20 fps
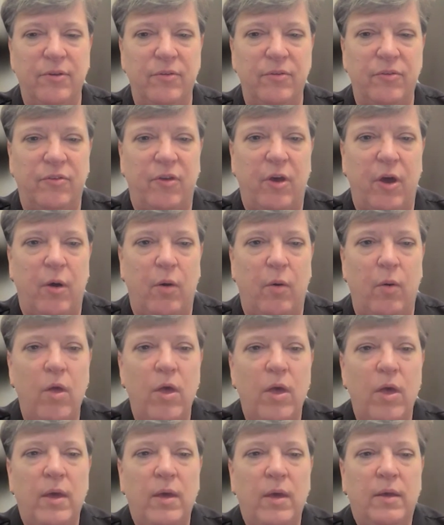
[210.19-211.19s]
And so,
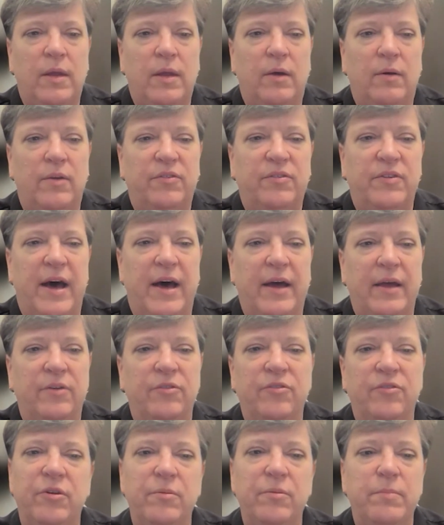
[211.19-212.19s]

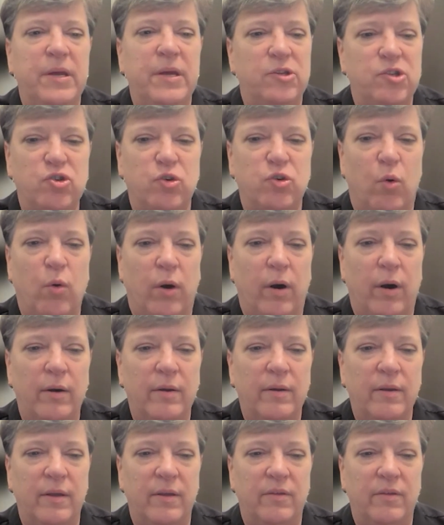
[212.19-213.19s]
it shouldn't be a
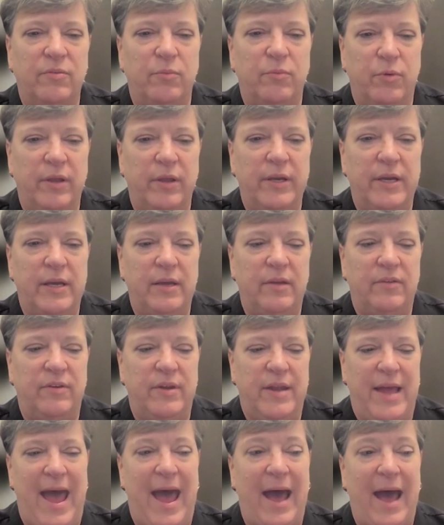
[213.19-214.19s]
chore. It's
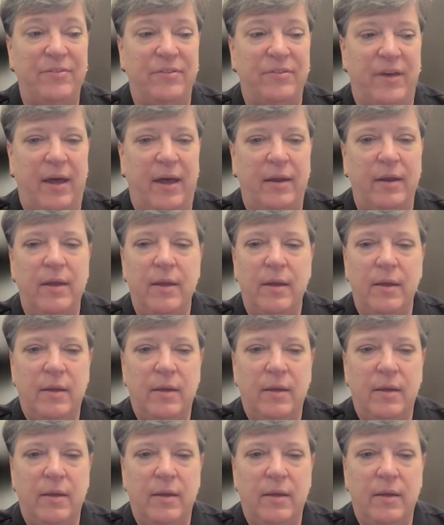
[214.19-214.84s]
an asset.